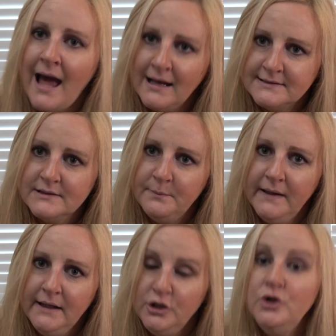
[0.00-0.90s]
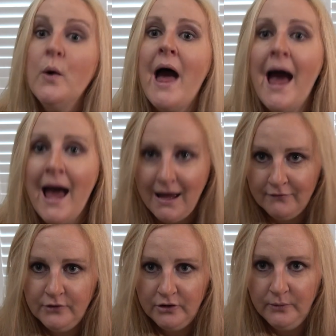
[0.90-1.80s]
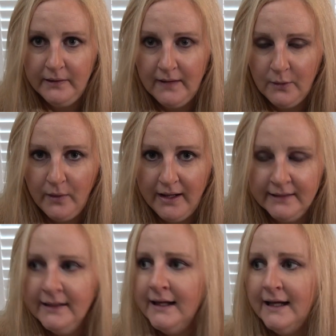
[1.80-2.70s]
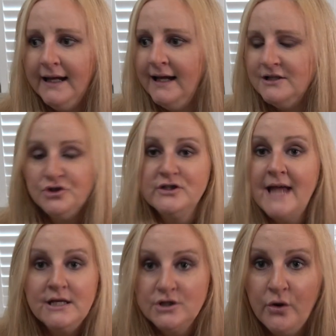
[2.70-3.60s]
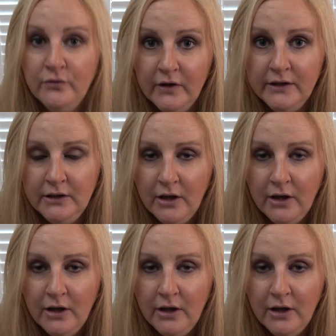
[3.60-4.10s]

has to be, you have to do it that way. It just takes over,